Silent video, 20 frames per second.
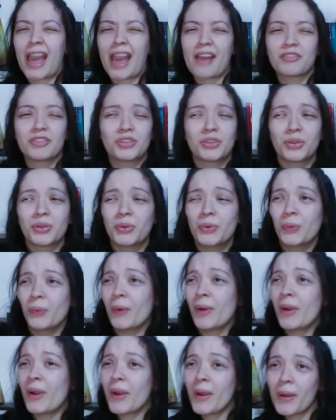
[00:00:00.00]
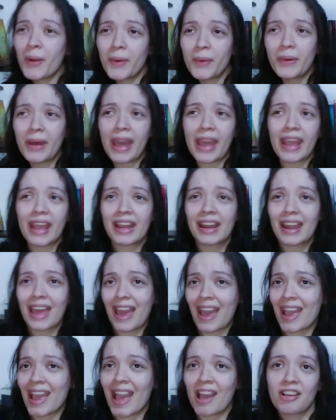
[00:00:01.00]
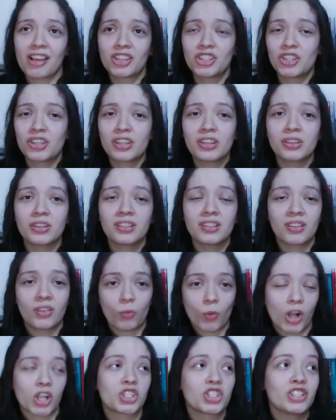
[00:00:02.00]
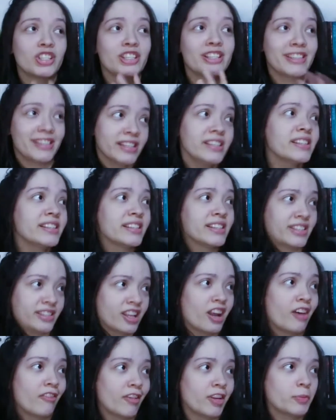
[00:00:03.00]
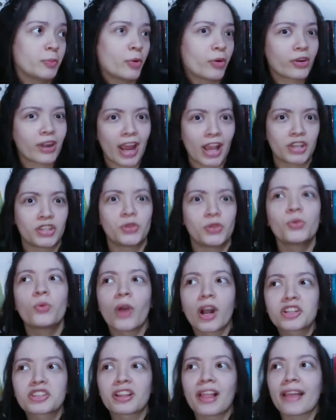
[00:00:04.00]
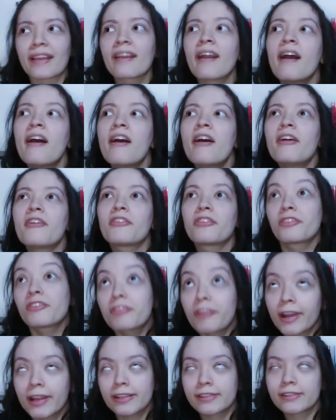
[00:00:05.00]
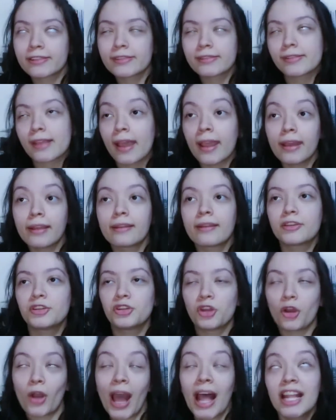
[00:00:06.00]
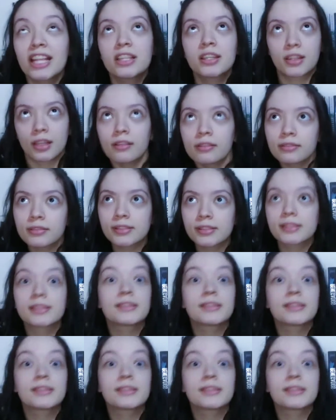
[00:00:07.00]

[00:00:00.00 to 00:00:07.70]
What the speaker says: have to grow and I shouldn't watch Disney stuff anymore. I should watch like Friends and, adult